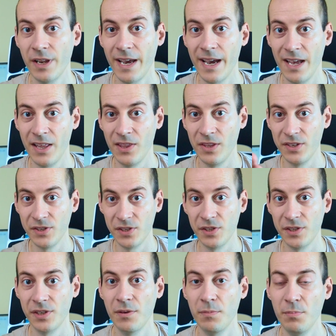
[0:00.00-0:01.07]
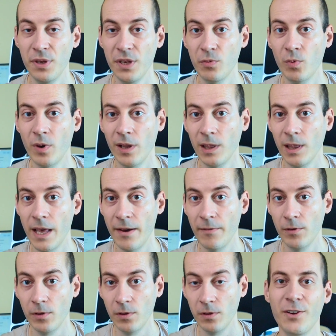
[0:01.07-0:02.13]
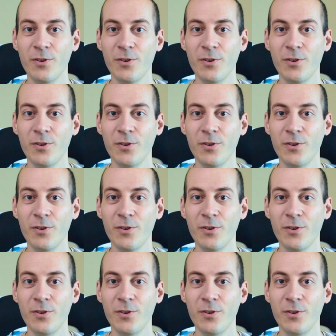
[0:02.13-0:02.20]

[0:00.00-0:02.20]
and this is B1 level.